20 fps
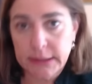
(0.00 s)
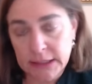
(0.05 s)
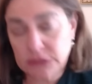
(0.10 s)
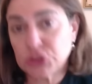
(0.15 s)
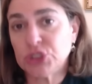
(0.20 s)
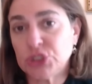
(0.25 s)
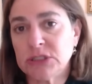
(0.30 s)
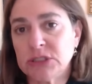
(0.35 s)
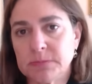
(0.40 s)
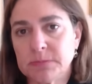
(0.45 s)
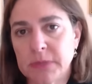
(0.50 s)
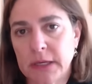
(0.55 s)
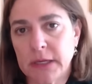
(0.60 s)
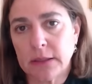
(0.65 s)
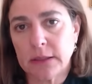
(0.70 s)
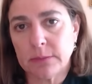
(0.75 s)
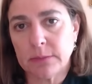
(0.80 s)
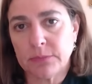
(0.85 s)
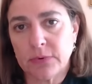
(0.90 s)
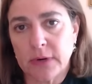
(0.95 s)
And now she's
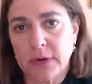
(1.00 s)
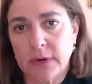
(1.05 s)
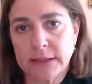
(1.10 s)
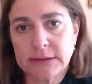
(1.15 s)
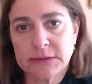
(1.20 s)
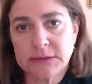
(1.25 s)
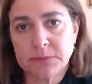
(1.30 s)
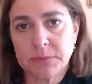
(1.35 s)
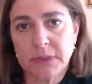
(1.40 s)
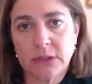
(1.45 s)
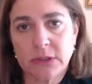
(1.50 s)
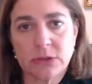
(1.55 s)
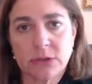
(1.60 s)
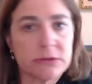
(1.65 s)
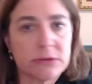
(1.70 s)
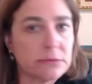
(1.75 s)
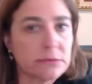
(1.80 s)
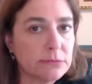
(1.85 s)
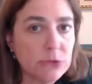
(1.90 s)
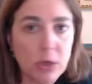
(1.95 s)
paying a price
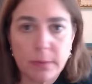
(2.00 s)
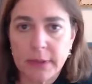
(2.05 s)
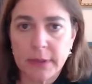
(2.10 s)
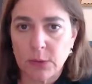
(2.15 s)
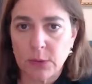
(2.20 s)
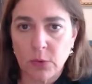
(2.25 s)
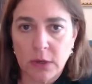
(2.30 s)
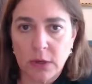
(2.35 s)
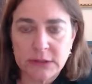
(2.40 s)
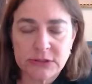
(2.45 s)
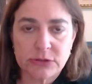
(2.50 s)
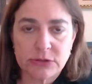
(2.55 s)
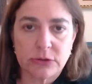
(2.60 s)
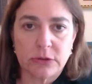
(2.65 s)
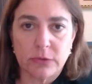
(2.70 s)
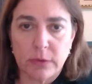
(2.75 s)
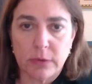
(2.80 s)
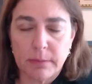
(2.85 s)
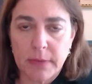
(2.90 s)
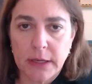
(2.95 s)
because nobody wants her
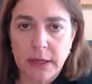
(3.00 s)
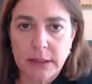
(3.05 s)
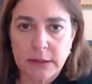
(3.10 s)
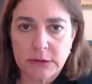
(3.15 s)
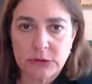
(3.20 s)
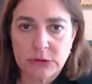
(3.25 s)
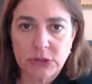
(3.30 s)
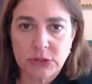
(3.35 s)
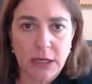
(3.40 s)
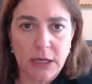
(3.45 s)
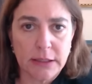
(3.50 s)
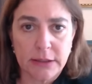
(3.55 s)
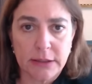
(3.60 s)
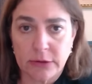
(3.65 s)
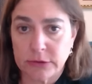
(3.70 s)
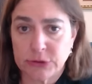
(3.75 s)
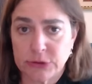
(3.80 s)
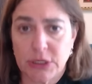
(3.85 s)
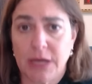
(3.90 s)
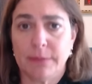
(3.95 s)
to remain in
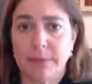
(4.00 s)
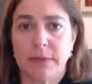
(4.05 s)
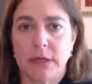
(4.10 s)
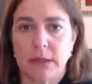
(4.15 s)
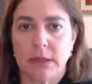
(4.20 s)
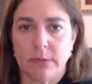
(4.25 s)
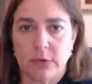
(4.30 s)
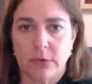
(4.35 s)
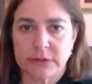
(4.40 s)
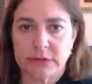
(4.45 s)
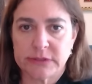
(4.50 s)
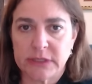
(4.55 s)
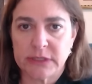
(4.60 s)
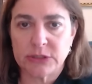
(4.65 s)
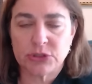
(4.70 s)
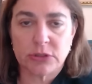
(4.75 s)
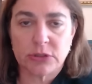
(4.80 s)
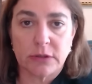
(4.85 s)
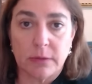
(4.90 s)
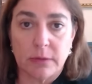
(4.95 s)
her job anymore,
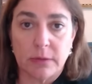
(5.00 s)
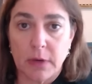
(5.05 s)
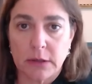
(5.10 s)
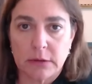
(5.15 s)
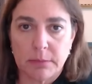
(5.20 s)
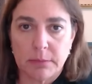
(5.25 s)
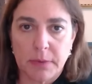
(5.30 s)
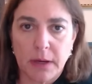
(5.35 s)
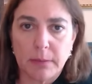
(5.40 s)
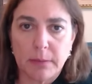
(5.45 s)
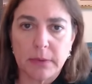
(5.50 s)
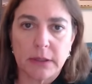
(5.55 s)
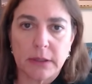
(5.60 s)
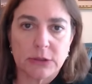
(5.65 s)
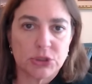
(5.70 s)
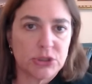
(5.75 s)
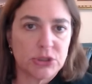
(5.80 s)
essentially, among the public.